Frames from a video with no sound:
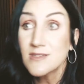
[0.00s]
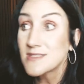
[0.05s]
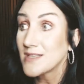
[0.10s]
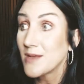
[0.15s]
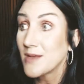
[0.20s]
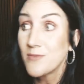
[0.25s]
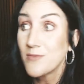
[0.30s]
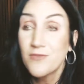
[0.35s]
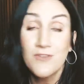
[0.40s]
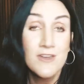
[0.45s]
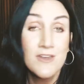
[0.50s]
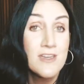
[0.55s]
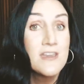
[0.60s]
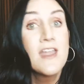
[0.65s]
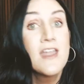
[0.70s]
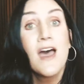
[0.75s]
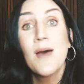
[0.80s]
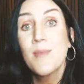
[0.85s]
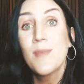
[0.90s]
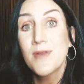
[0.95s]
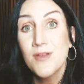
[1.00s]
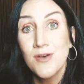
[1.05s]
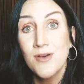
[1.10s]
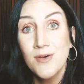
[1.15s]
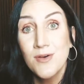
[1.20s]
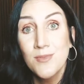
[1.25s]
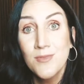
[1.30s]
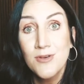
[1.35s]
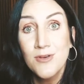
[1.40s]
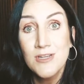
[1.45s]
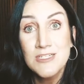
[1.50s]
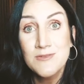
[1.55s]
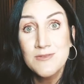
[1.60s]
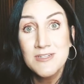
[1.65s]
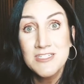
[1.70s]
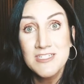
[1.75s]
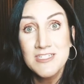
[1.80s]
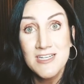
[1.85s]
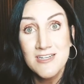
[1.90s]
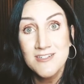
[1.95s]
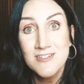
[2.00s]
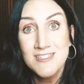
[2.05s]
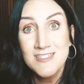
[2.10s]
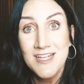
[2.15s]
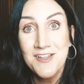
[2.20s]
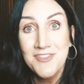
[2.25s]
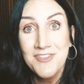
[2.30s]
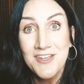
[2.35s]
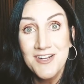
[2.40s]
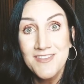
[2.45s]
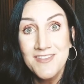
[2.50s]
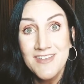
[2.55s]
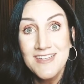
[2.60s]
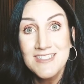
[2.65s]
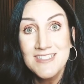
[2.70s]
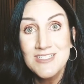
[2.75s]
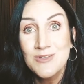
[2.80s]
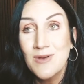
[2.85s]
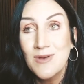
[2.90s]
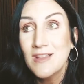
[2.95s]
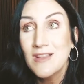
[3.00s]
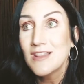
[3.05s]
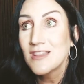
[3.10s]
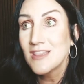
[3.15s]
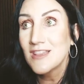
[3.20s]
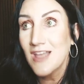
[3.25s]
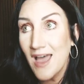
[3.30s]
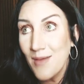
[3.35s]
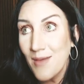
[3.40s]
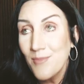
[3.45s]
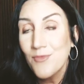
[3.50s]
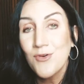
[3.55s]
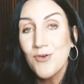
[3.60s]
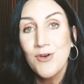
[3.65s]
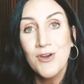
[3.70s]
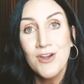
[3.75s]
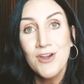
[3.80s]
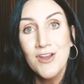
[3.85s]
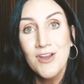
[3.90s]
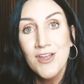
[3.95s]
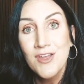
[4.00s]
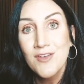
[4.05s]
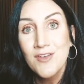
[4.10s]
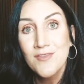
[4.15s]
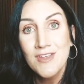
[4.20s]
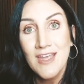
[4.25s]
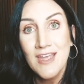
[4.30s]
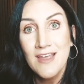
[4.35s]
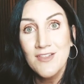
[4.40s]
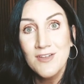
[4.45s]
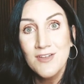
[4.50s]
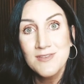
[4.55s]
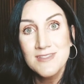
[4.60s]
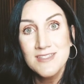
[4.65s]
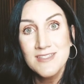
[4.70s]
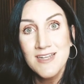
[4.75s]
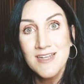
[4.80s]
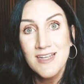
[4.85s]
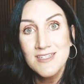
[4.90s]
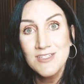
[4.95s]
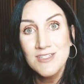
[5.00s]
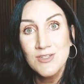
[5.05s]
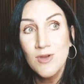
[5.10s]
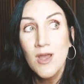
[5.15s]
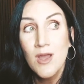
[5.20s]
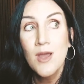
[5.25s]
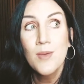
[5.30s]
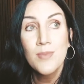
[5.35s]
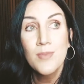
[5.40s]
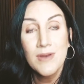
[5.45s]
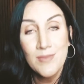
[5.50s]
are some phenomenal mortgage originators out there that do a lot more VA loans than I do,